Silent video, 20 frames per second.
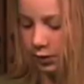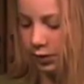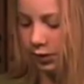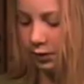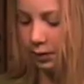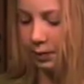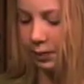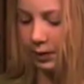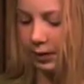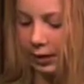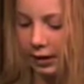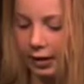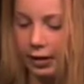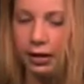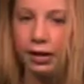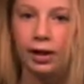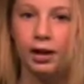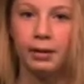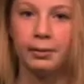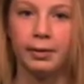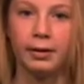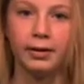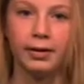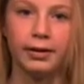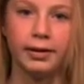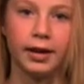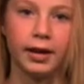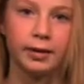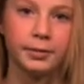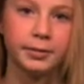gonna put about a
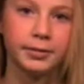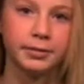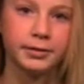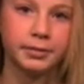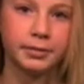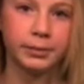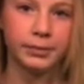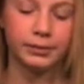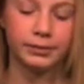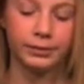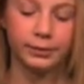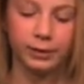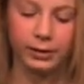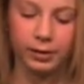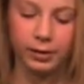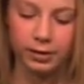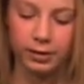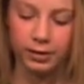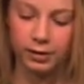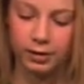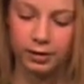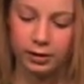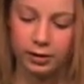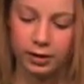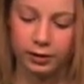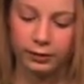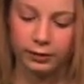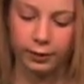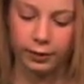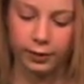tablespoonful
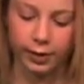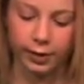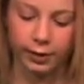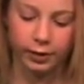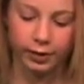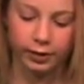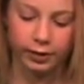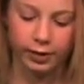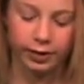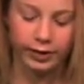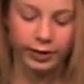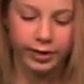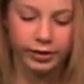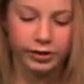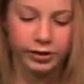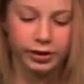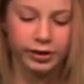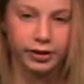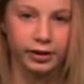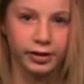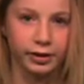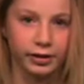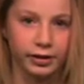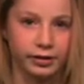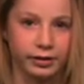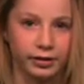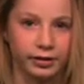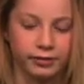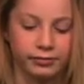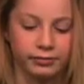of oil in each of the
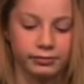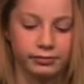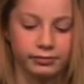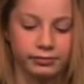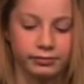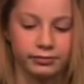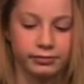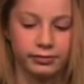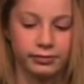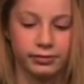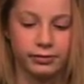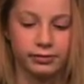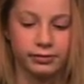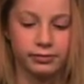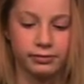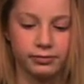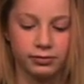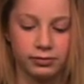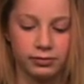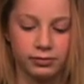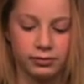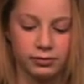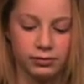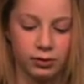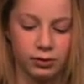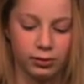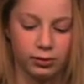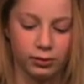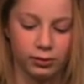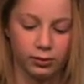little
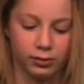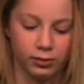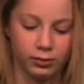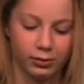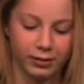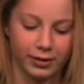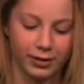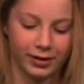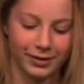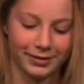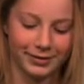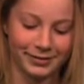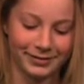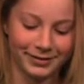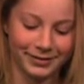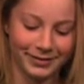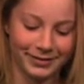hole things.